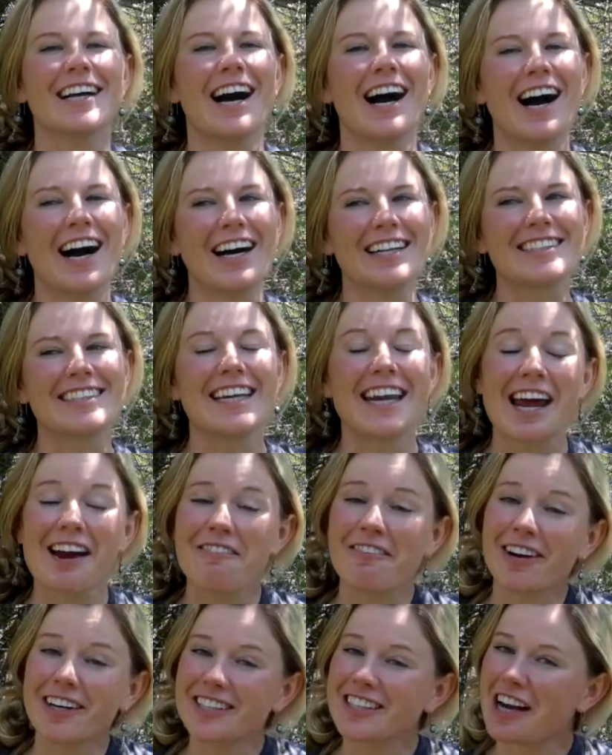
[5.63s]
Uh, today I
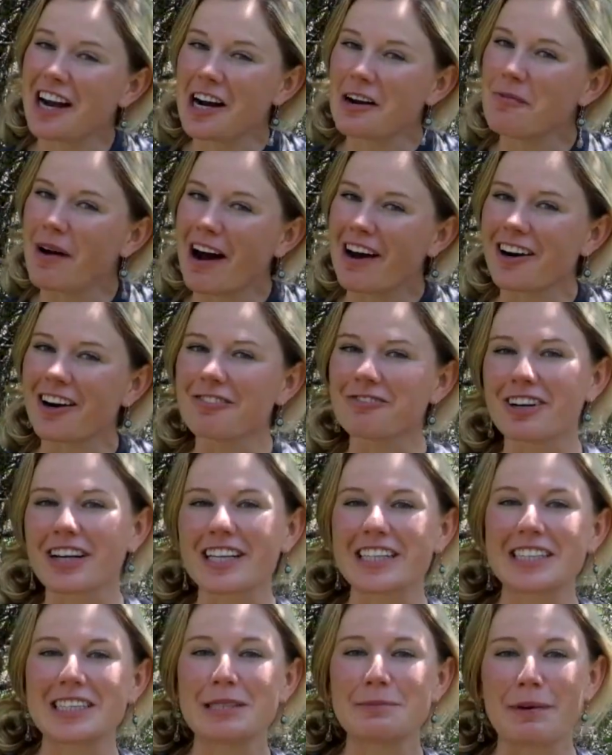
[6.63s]
want to talk about a
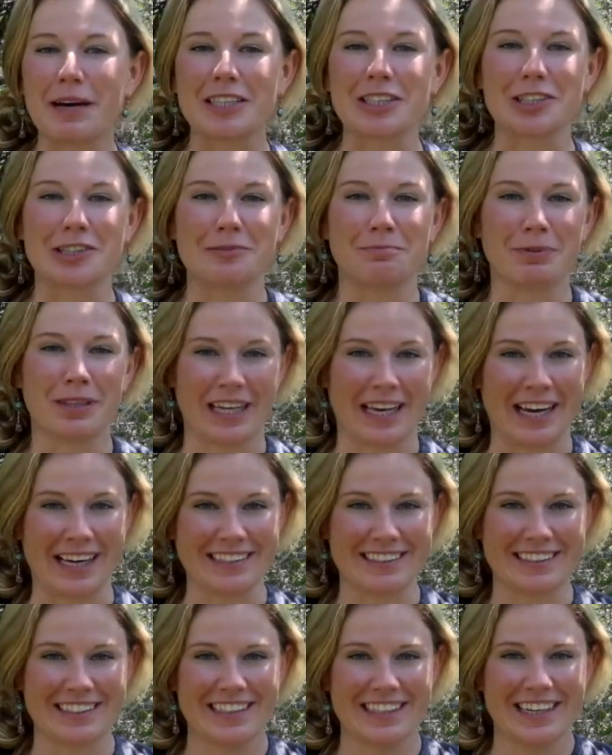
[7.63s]
really special
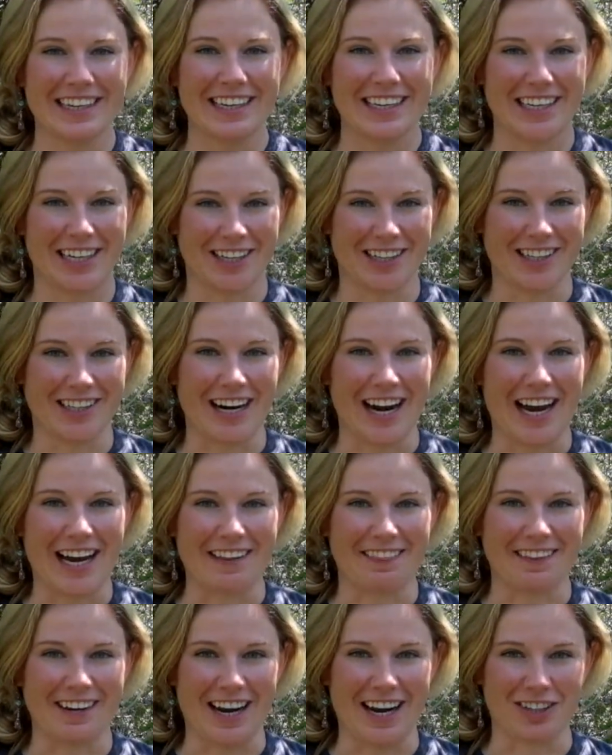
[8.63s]
plant here
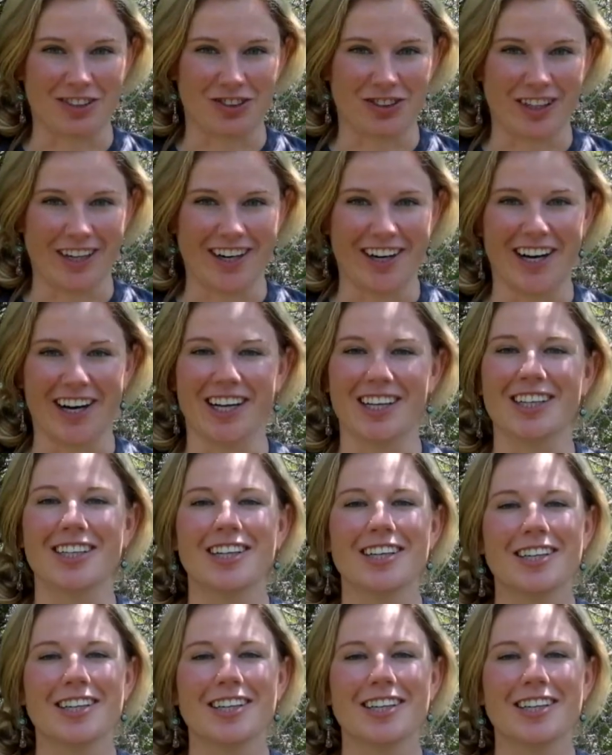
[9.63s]
at the natural area.